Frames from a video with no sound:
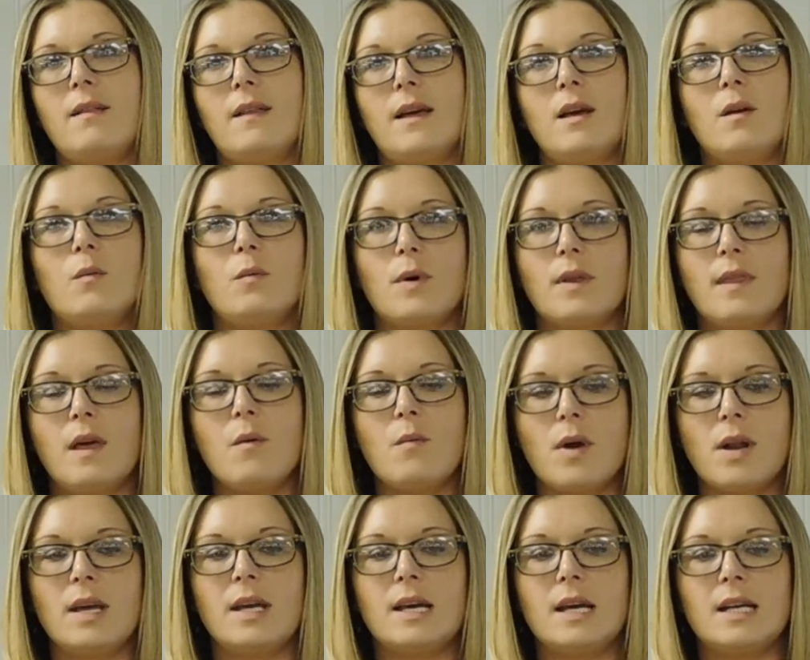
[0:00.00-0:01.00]
Like, when they
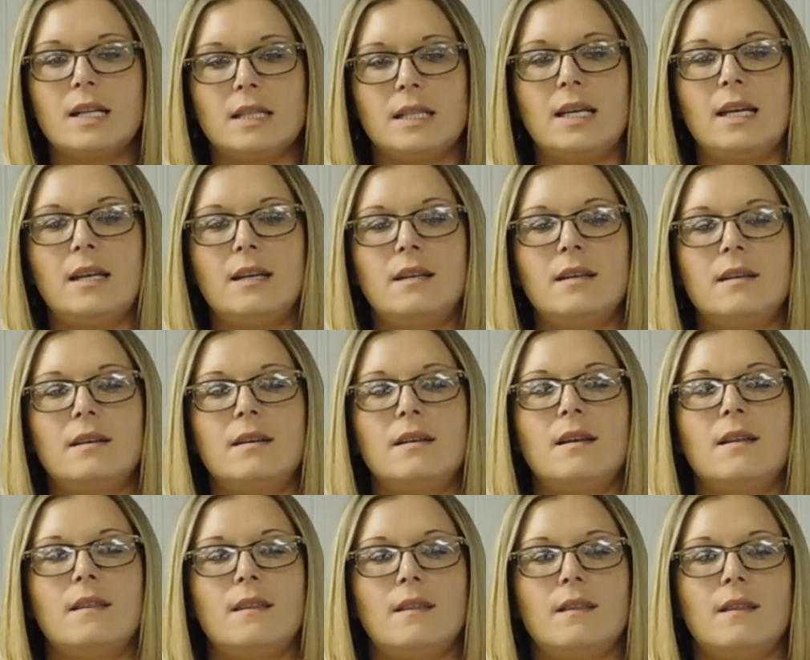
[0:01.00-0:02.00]
want to get clean,
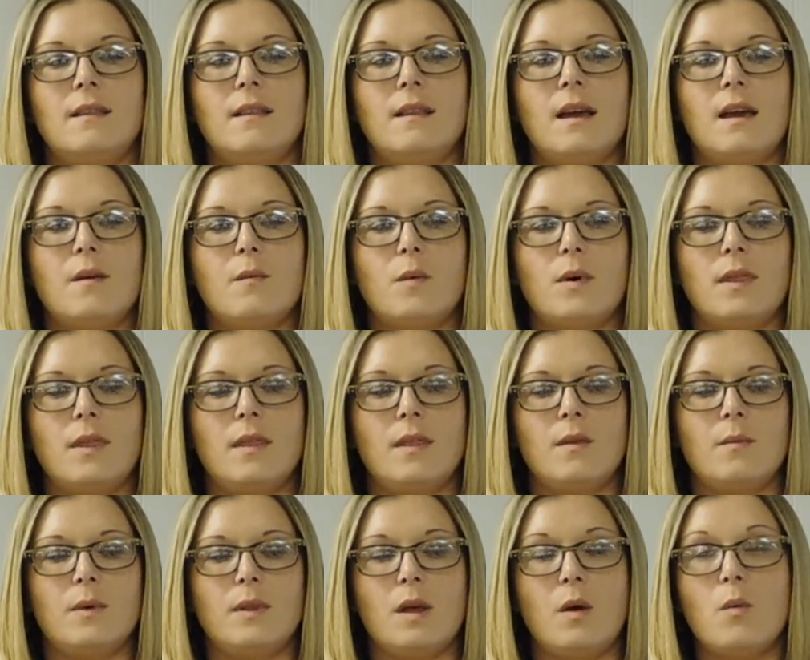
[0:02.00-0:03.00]
like
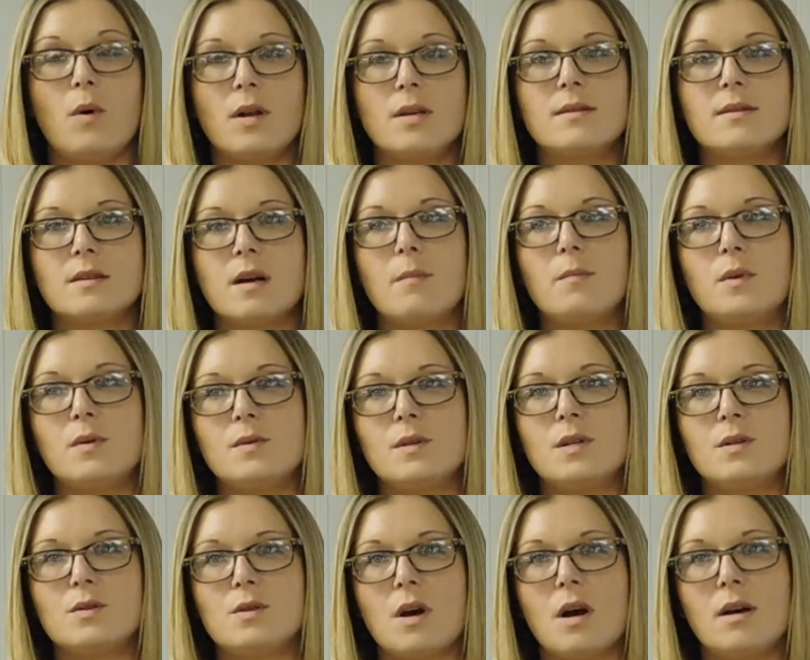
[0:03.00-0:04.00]
when they want to stop using
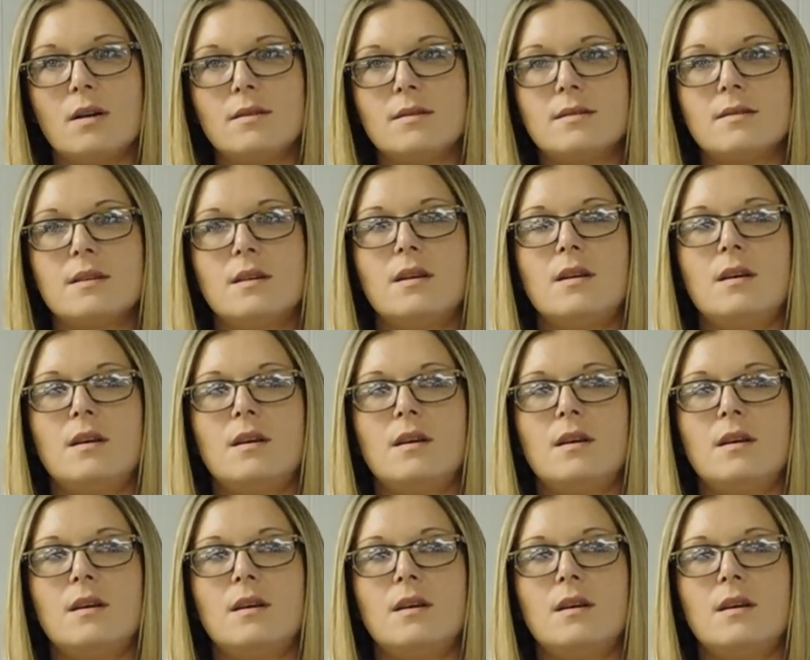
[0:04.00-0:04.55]
drugs,